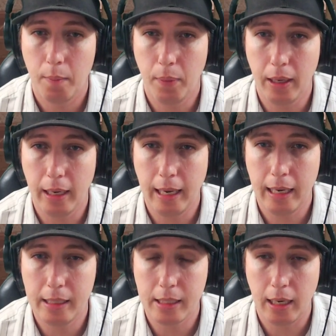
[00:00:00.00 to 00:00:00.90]

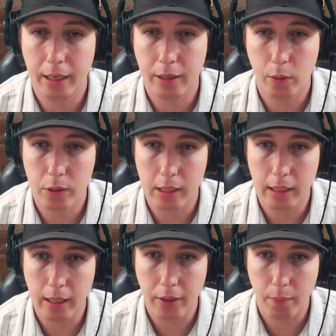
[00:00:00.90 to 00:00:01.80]
And there was
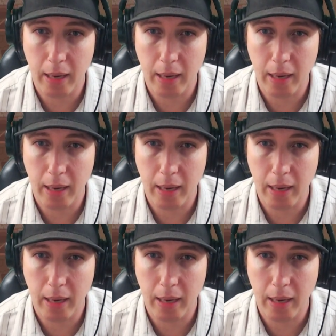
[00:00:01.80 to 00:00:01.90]
another